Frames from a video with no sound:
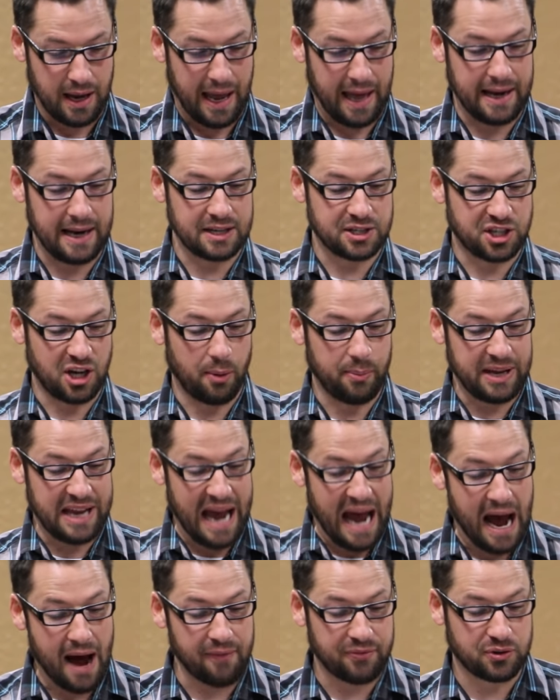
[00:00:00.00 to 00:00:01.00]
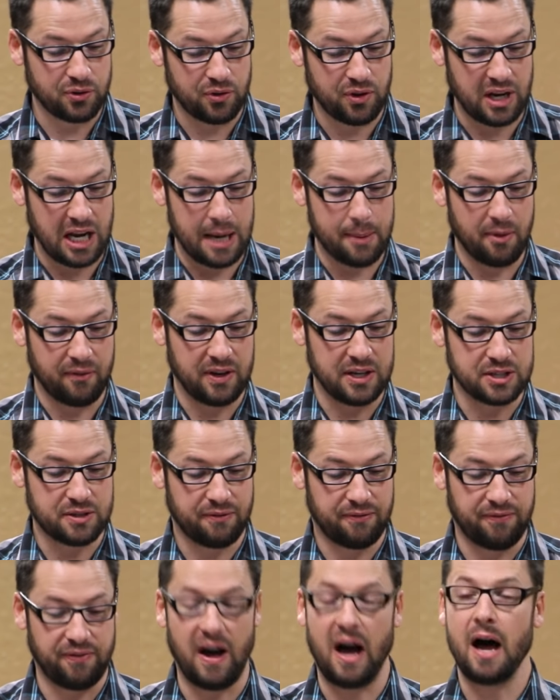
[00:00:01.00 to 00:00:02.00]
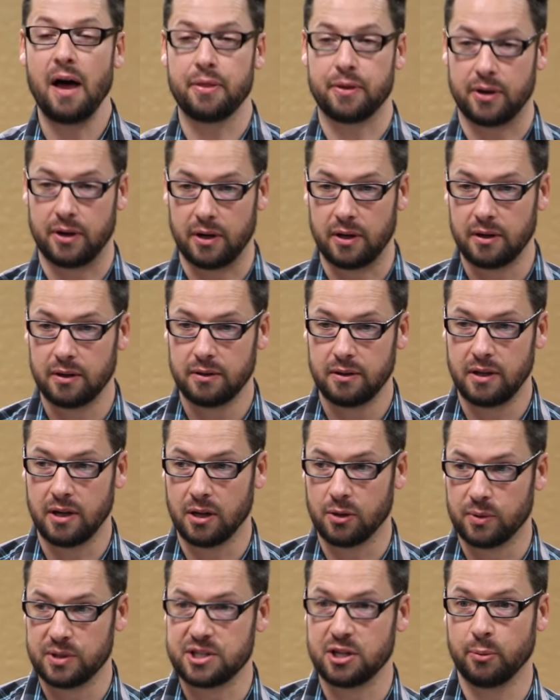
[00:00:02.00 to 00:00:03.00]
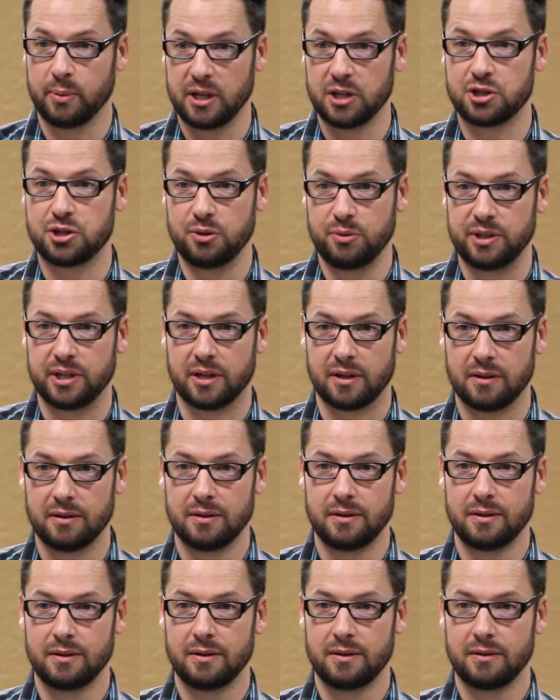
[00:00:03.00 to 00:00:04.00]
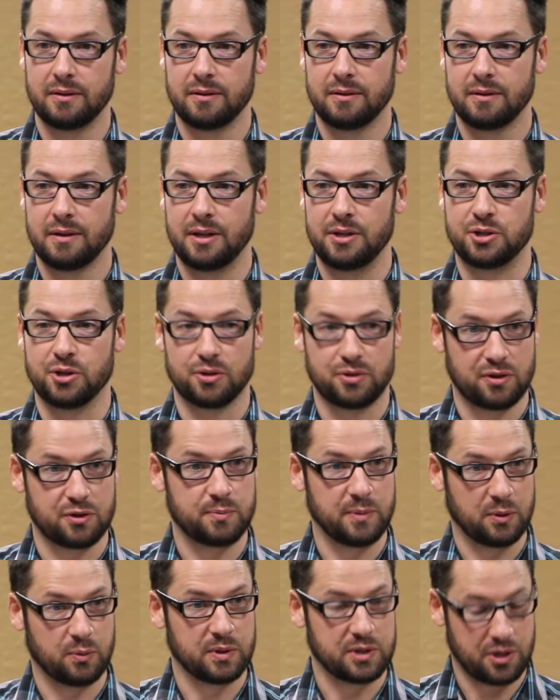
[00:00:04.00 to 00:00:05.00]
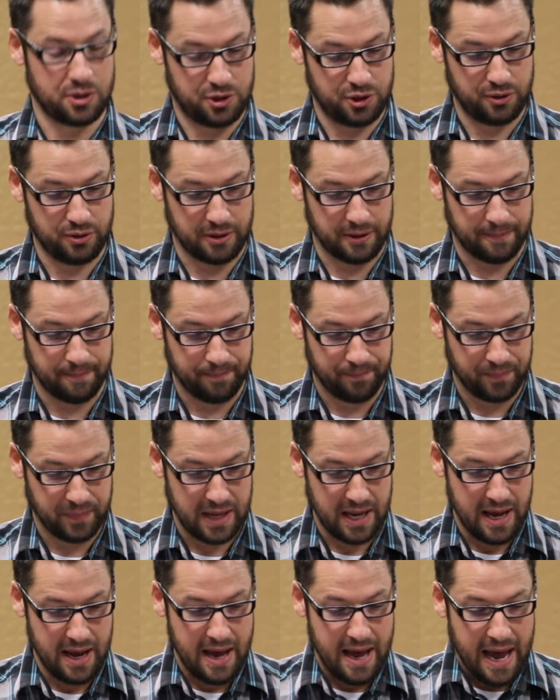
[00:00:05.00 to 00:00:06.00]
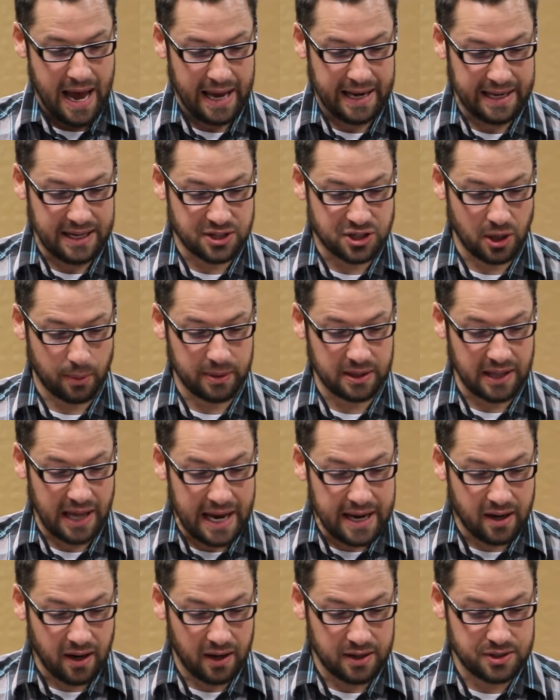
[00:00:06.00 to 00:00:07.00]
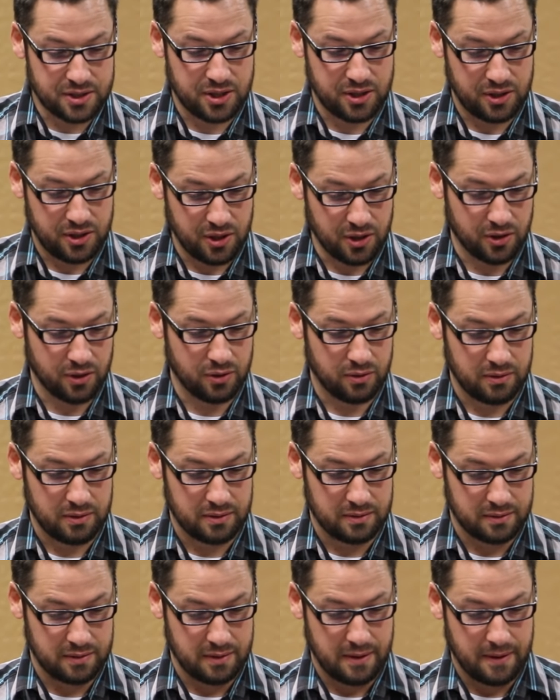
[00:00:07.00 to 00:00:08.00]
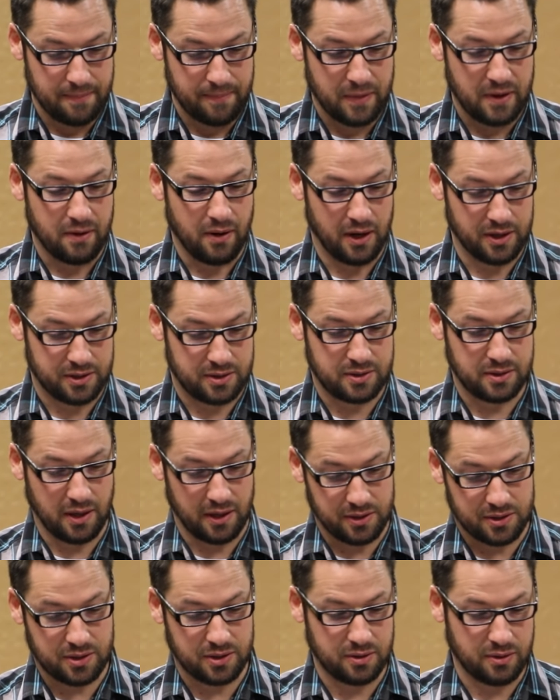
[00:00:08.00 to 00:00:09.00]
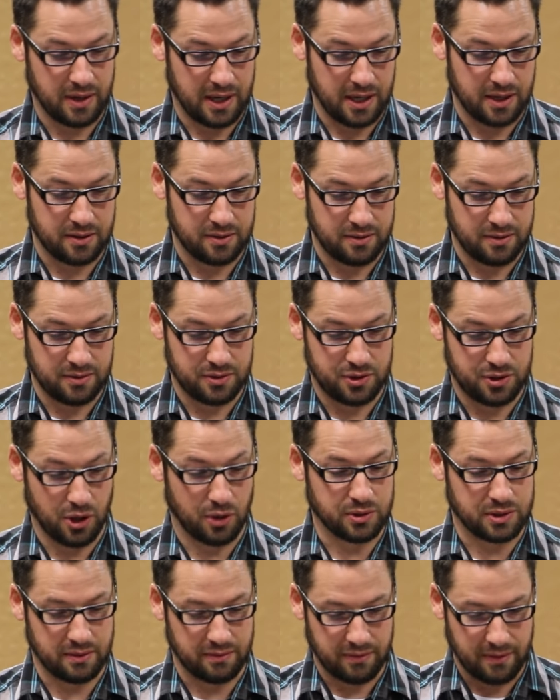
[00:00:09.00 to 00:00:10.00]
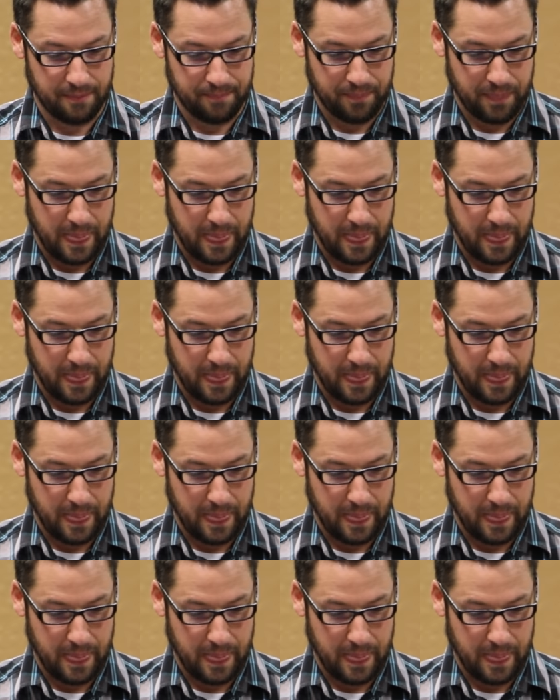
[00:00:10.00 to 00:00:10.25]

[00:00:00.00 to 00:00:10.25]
and it shall be after the name of his father. In other words, he'll be a junior. And Joseph Smith was a junior. And he shall be like unto you, unto Joseph,